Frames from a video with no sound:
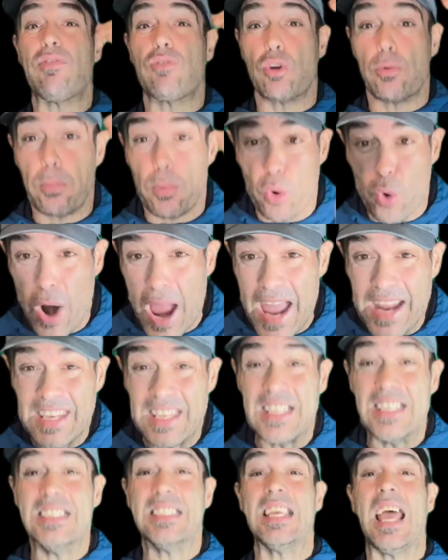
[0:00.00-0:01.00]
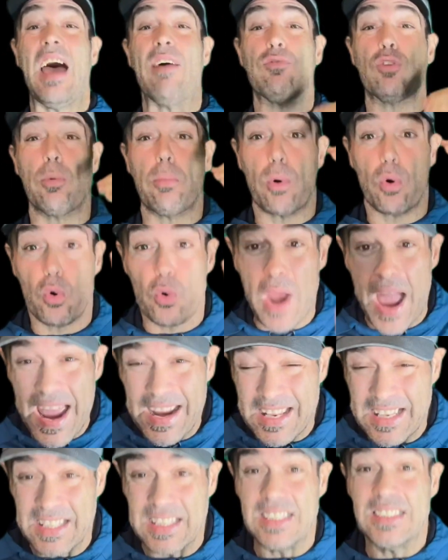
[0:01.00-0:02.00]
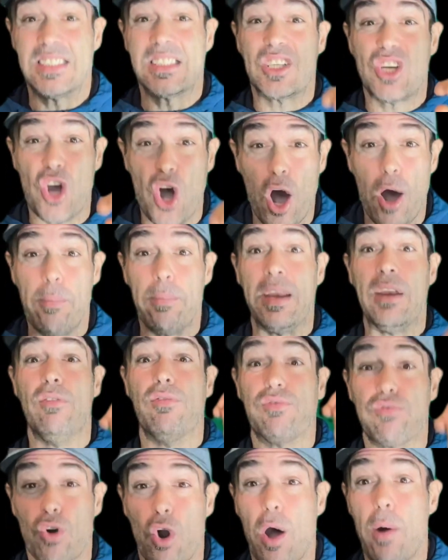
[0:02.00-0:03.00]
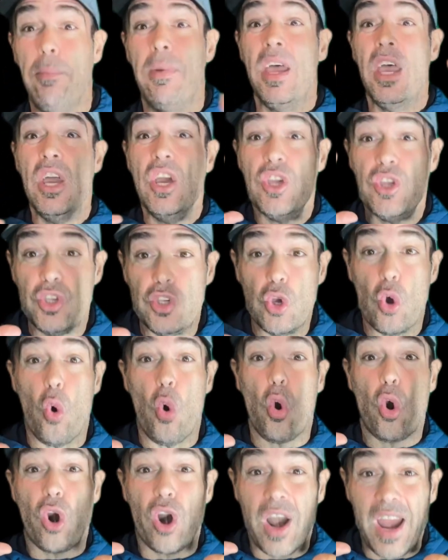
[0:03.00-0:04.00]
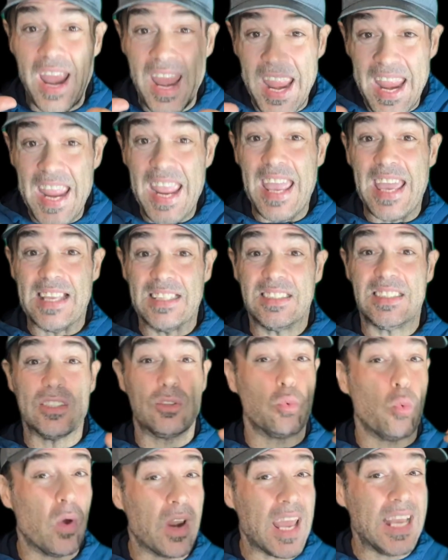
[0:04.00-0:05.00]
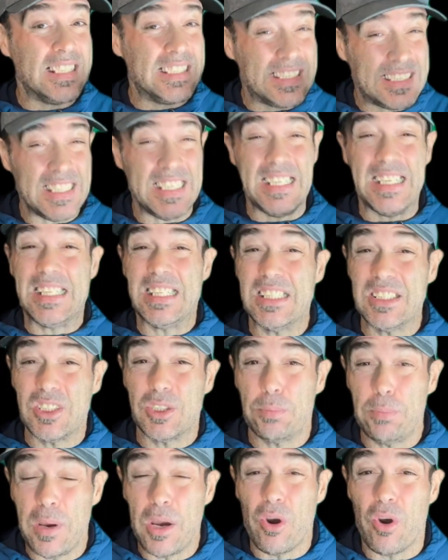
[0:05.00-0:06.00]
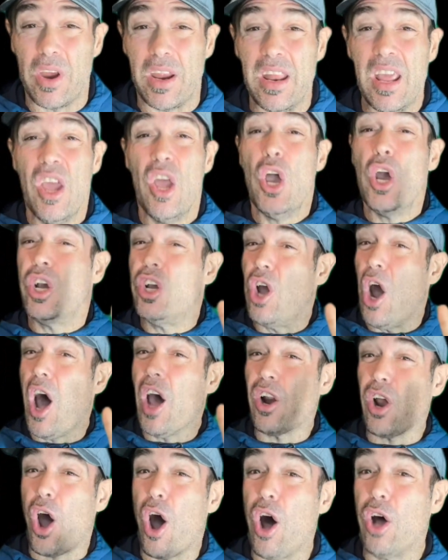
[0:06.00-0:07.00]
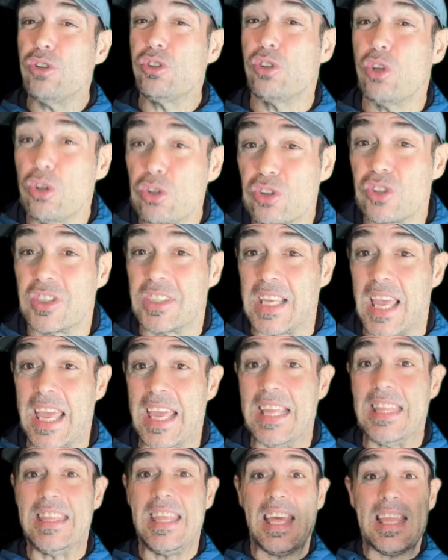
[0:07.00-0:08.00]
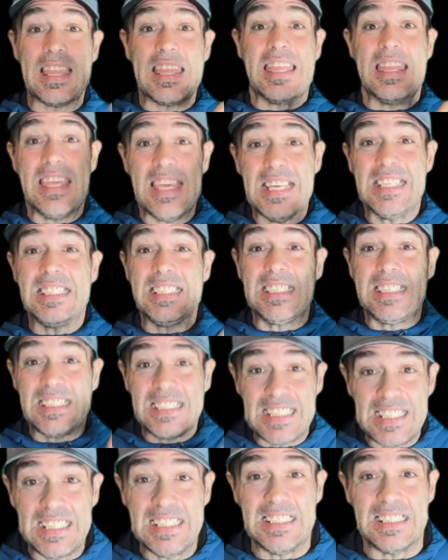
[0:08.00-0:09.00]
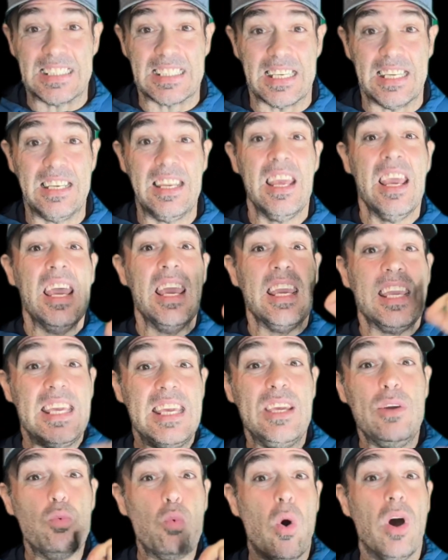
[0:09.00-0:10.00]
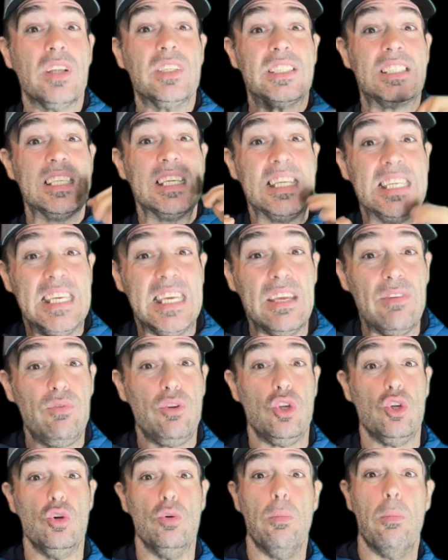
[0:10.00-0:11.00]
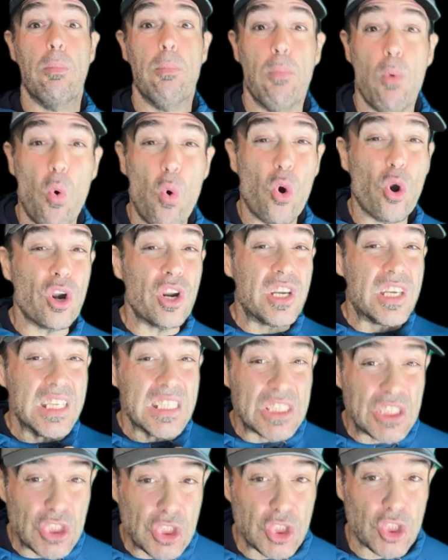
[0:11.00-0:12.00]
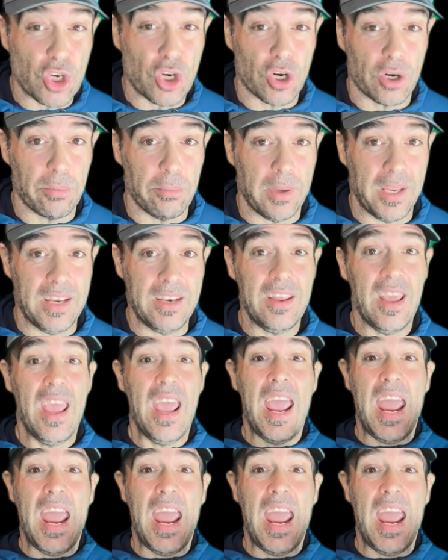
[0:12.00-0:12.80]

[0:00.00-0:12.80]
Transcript: after miraculous after miraculous coming from your hands is what I've seen in the Spirit. God also said that this season, he wants to give you more discernment